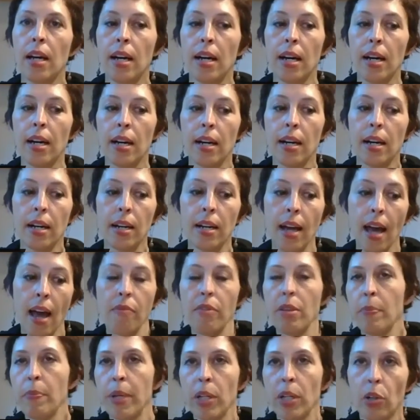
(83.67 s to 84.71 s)
uh,
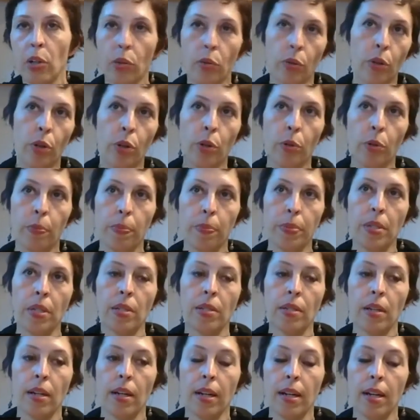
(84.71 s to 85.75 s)
have them in
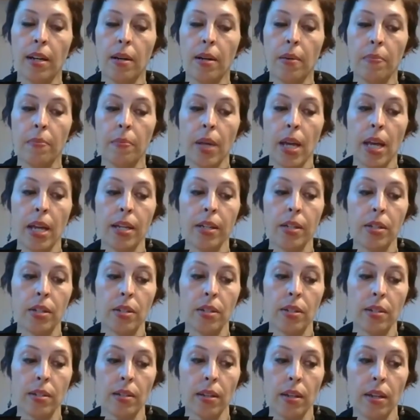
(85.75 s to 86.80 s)
groups, um, and
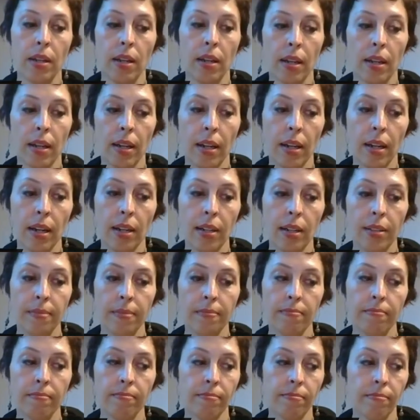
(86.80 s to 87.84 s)
it's
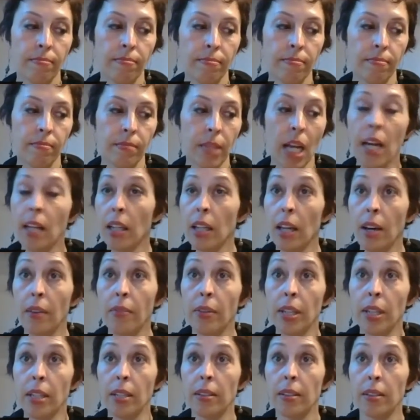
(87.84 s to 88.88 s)
um, I love
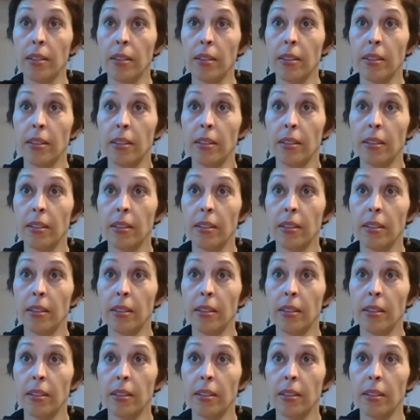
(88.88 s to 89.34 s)
it. Yeah.